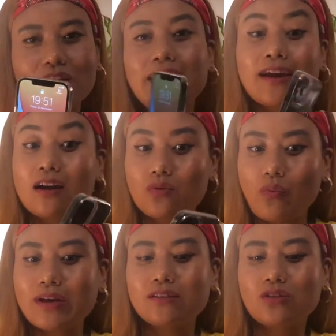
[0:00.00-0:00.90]
I can't
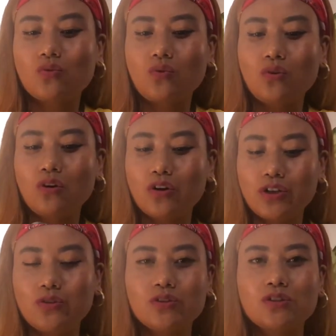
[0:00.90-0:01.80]
wait to
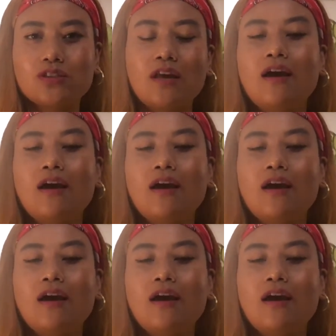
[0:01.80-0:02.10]
use.